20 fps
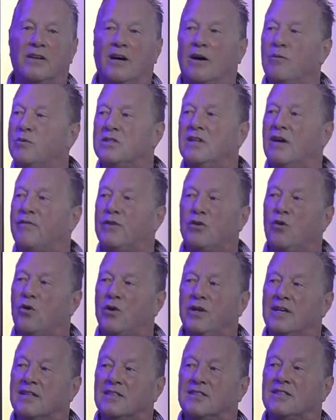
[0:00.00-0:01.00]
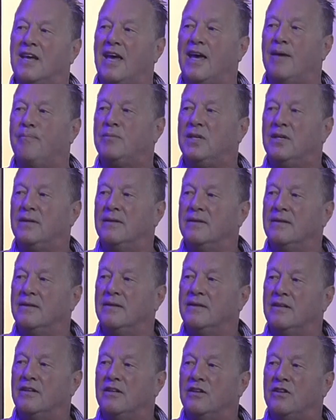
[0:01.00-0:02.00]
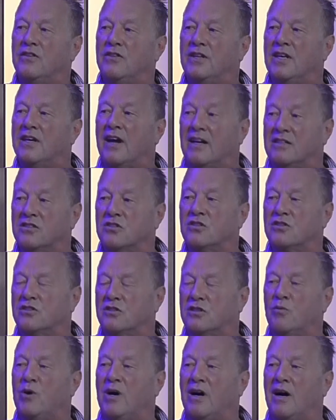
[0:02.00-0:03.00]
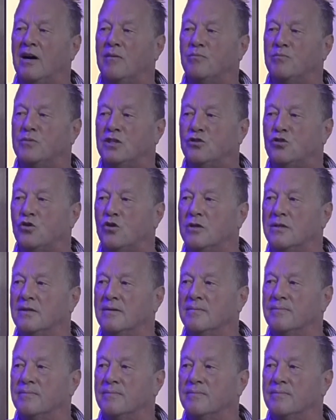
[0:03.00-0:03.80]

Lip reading: I was never going to accept their answers to what happened to John.